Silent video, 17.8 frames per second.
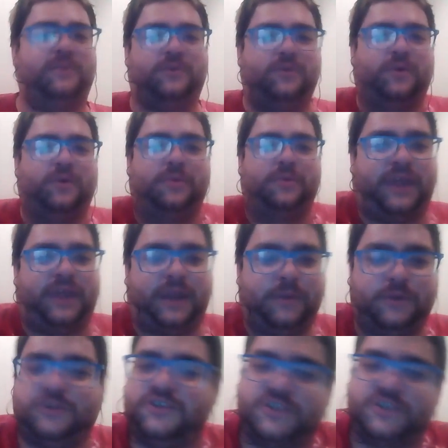onto a planet
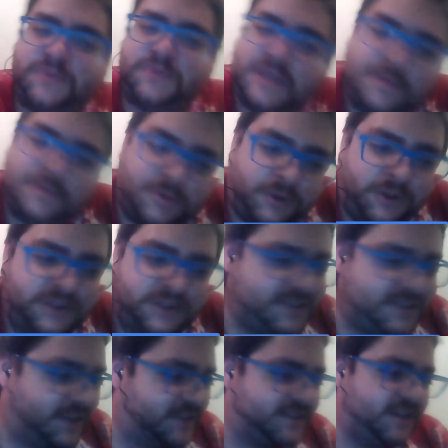with just people, it's
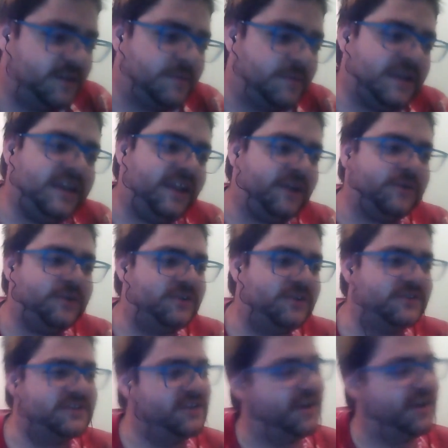going to be counted
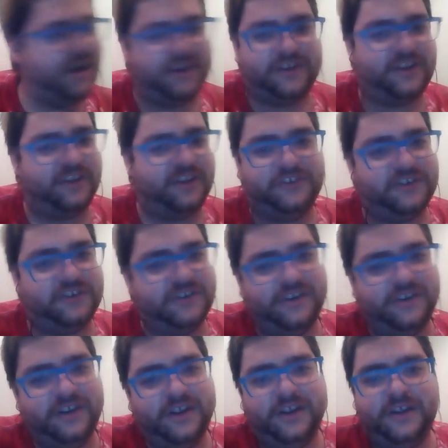as not
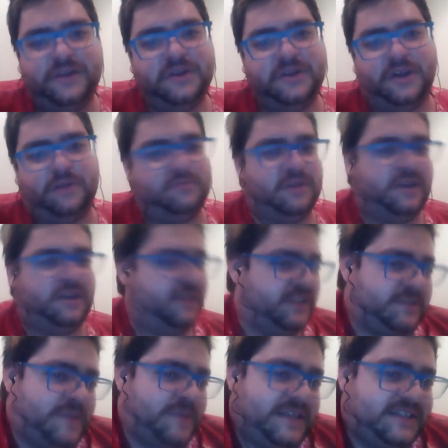intelligent. And
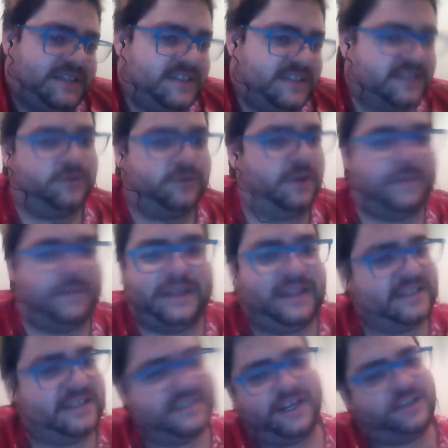this makes this, I mean,
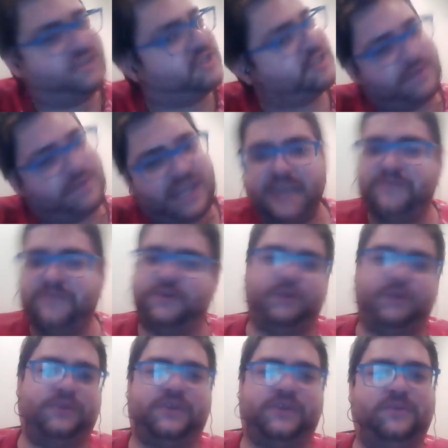that's not just a
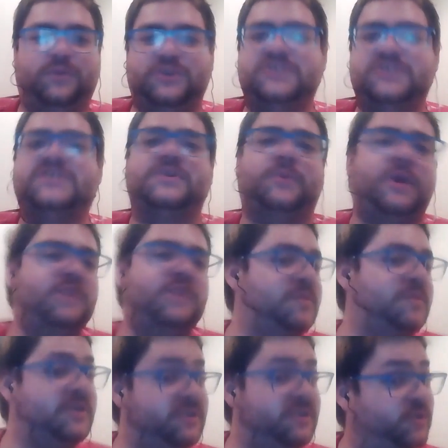behavior then, which is the way you've
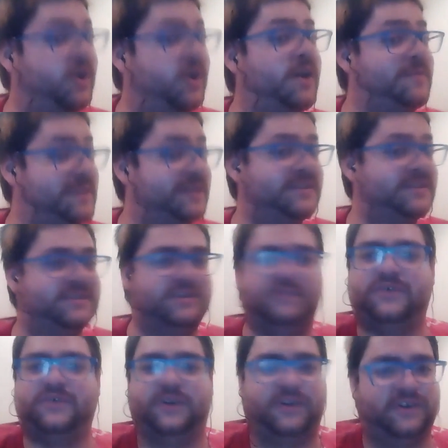been describing it so
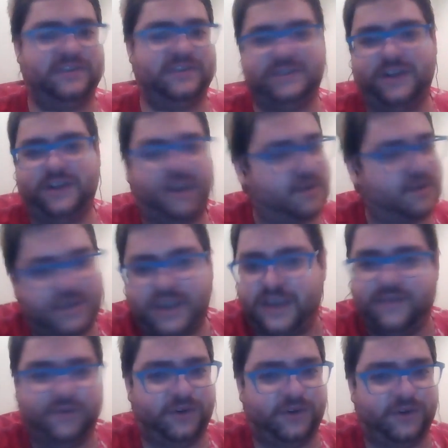far. It's not a
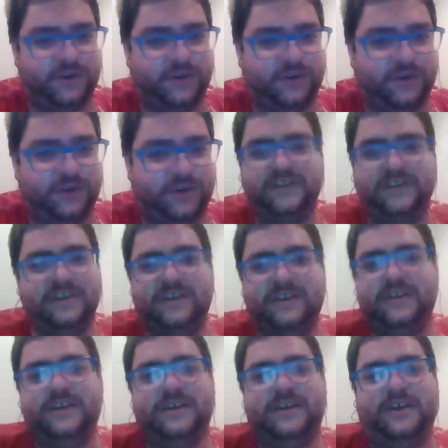behaviorist
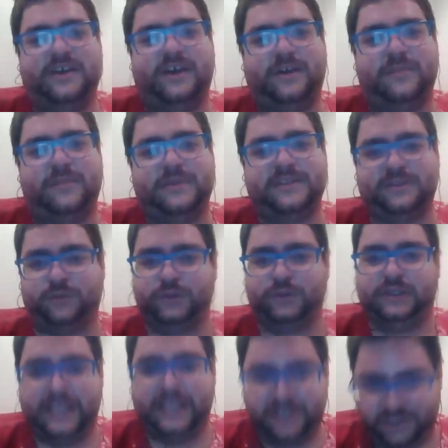thing.
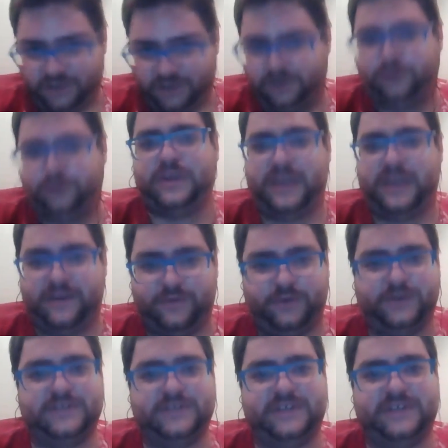It's a relational
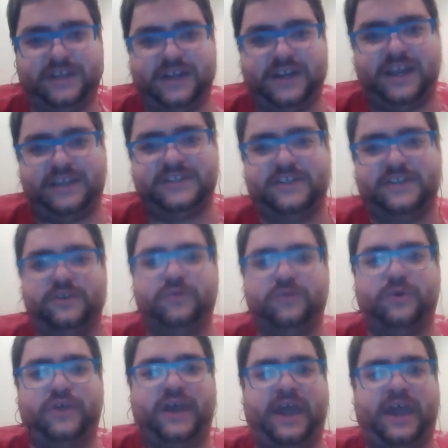behaviorist thing, and has
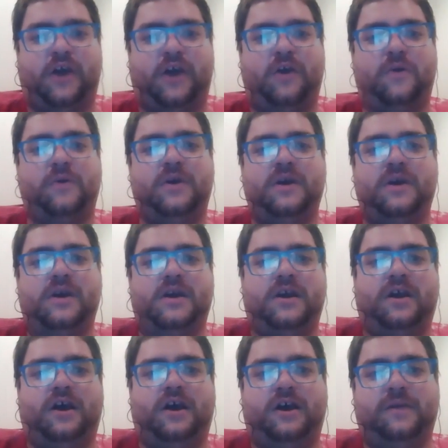to do with how
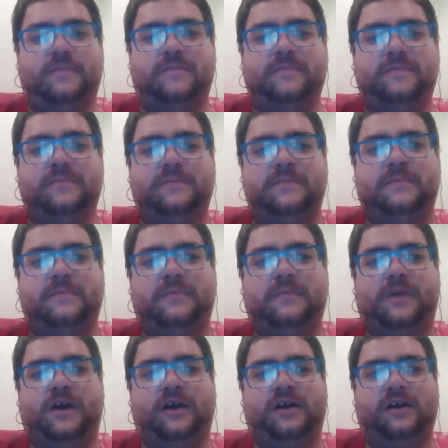
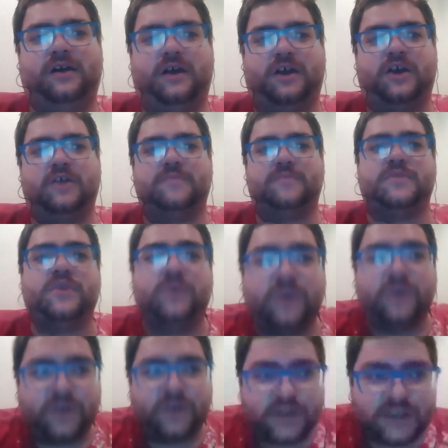a
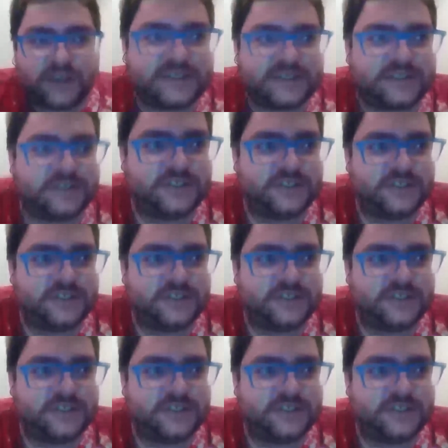community is